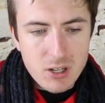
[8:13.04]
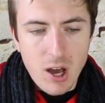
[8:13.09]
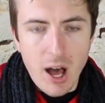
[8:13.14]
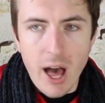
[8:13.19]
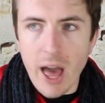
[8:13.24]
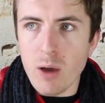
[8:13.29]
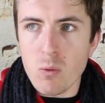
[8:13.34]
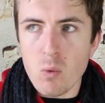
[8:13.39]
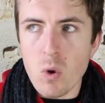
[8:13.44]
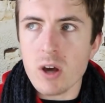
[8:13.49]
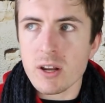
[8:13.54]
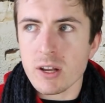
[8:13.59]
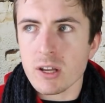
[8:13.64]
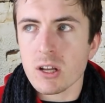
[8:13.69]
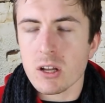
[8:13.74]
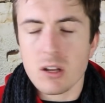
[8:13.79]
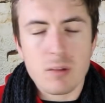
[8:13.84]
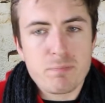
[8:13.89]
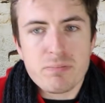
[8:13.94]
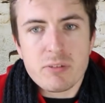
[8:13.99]
no, I want
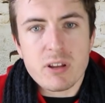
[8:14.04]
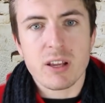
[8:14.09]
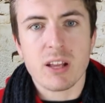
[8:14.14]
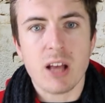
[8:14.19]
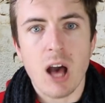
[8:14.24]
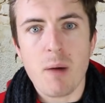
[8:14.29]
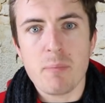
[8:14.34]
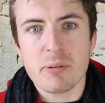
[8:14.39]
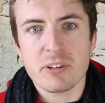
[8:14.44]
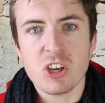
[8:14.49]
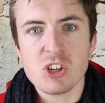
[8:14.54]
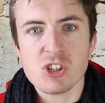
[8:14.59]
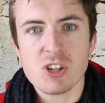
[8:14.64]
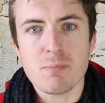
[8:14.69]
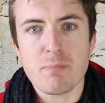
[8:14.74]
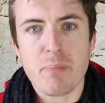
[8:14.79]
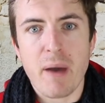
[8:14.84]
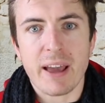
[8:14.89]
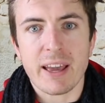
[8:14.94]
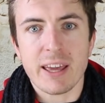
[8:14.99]
a bit of
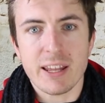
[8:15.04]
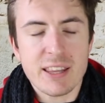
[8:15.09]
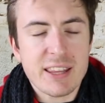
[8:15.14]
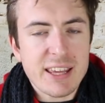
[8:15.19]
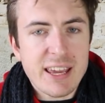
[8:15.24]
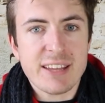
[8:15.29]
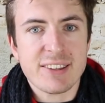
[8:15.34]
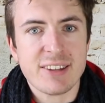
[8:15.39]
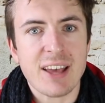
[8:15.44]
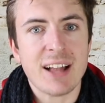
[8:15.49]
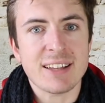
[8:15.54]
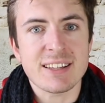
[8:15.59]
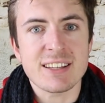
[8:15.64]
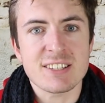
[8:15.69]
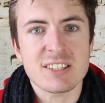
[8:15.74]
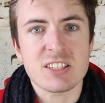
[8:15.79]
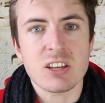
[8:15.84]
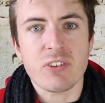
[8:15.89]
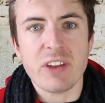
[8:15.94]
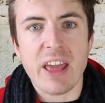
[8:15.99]
competition back in the
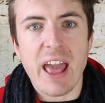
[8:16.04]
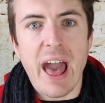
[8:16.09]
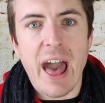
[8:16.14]
Italian Serie